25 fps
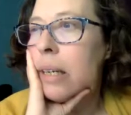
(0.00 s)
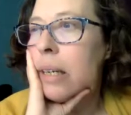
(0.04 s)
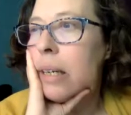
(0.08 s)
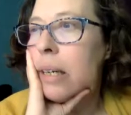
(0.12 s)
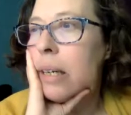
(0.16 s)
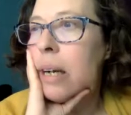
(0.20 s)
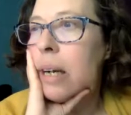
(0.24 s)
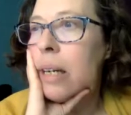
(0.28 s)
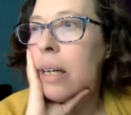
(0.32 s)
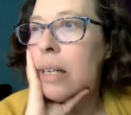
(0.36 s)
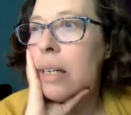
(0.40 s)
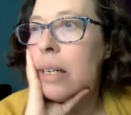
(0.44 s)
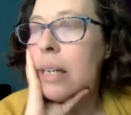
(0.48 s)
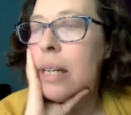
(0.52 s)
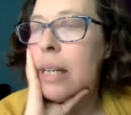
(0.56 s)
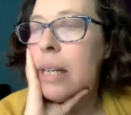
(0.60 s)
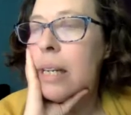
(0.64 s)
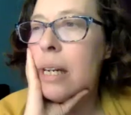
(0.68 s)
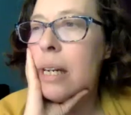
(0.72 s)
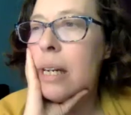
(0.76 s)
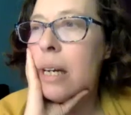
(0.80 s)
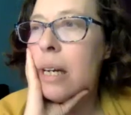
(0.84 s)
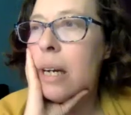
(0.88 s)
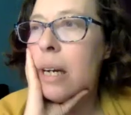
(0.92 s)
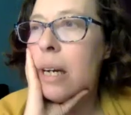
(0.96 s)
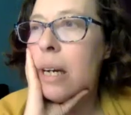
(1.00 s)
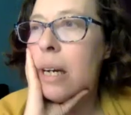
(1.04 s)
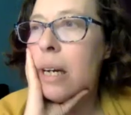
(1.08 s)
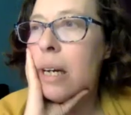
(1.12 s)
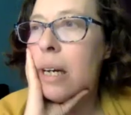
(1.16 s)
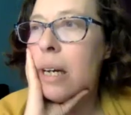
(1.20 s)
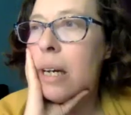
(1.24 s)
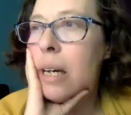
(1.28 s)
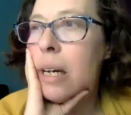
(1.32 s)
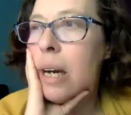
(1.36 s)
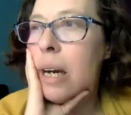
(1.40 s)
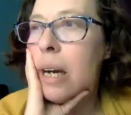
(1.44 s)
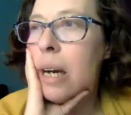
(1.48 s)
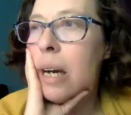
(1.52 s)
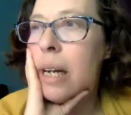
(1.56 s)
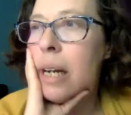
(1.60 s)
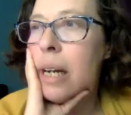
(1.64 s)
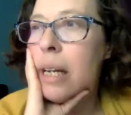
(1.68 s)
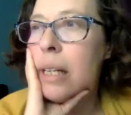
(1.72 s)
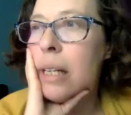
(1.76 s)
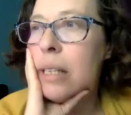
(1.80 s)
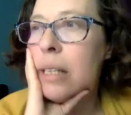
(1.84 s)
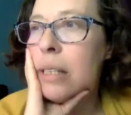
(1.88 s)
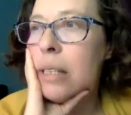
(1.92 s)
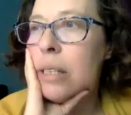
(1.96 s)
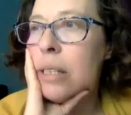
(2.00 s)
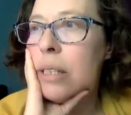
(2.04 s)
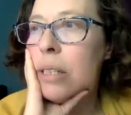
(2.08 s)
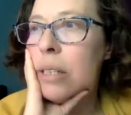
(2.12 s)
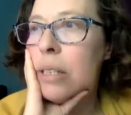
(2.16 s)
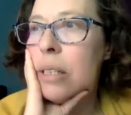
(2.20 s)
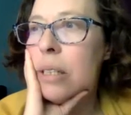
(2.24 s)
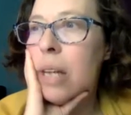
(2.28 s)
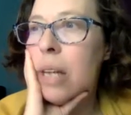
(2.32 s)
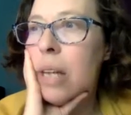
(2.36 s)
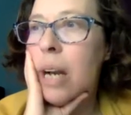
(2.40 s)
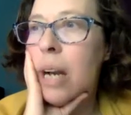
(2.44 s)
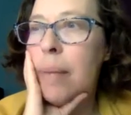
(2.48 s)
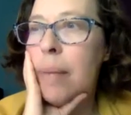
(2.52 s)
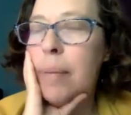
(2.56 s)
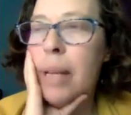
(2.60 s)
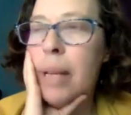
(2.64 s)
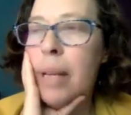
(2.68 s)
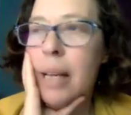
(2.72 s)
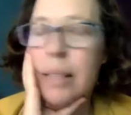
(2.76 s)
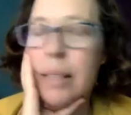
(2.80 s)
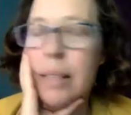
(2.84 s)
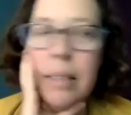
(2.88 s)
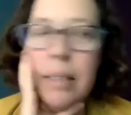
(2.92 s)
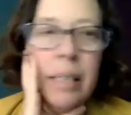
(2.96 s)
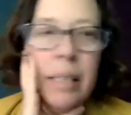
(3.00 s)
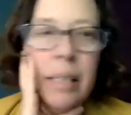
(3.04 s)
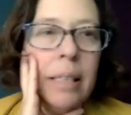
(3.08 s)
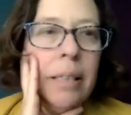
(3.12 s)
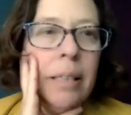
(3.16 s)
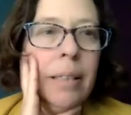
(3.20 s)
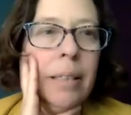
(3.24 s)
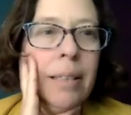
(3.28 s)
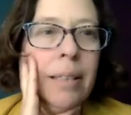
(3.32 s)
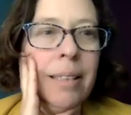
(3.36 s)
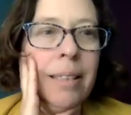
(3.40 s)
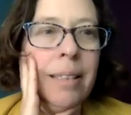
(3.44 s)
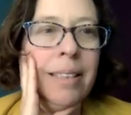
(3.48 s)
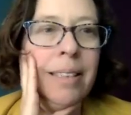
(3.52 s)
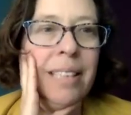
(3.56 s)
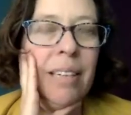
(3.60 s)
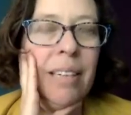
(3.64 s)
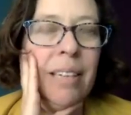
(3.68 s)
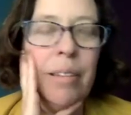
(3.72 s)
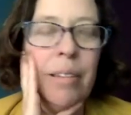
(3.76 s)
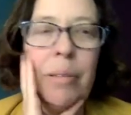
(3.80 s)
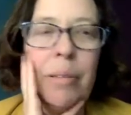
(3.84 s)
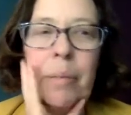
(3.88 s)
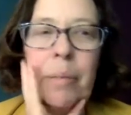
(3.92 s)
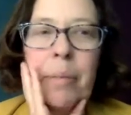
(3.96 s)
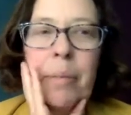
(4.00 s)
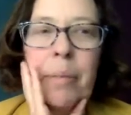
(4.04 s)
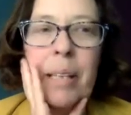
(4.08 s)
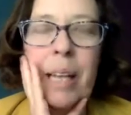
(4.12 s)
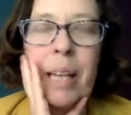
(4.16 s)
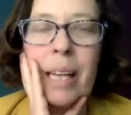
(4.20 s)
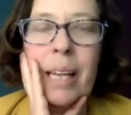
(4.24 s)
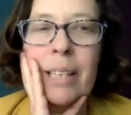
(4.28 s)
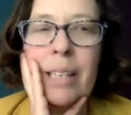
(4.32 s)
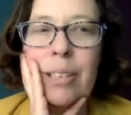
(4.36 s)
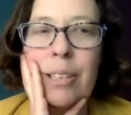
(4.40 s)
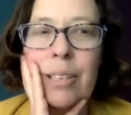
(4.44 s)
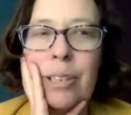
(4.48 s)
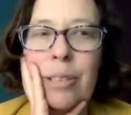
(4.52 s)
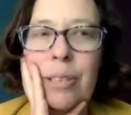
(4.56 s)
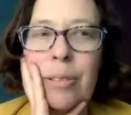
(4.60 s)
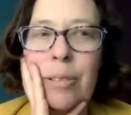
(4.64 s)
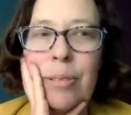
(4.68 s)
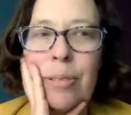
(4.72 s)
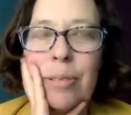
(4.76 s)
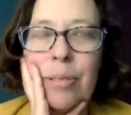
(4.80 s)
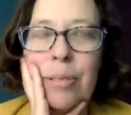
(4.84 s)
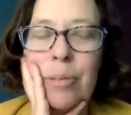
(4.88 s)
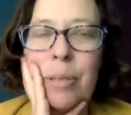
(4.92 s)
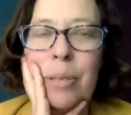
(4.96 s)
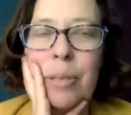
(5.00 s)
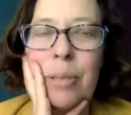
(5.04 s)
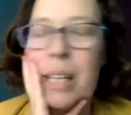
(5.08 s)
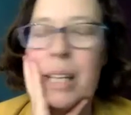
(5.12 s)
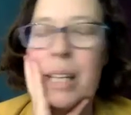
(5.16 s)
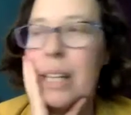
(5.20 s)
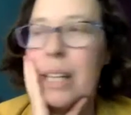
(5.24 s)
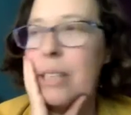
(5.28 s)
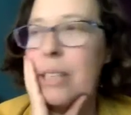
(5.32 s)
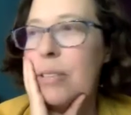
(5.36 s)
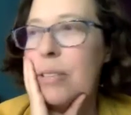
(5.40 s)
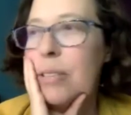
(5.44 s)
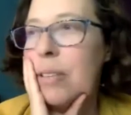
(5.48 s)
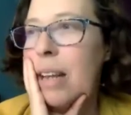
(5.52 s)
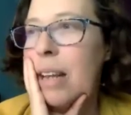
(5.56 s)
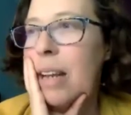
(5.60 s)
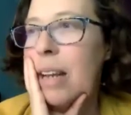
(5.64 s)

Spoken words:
Neen, I'm guessing Sarah would be the one to answer.